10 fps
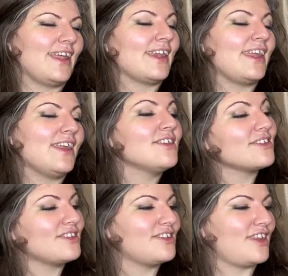And I guess
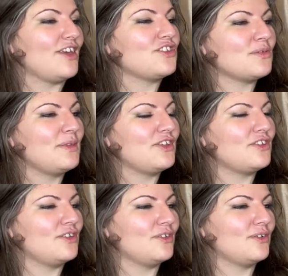it's testament
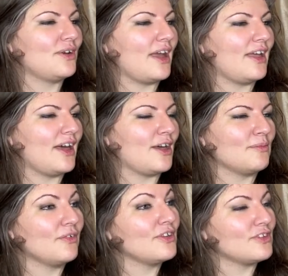to
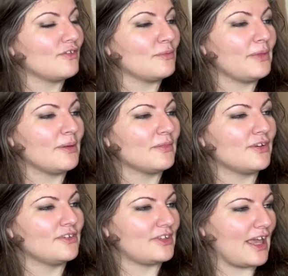um, Christopher
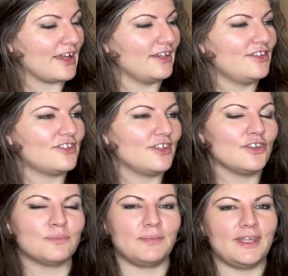Plummer's acting
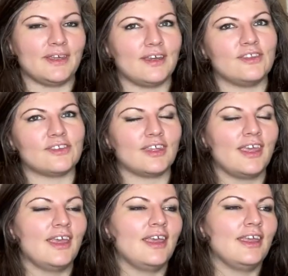skills because
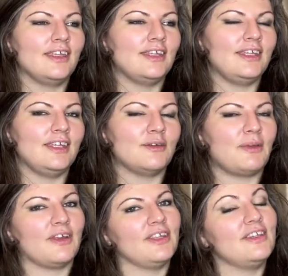he
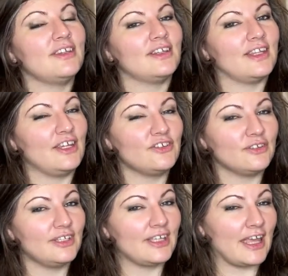apparently didn't like Julia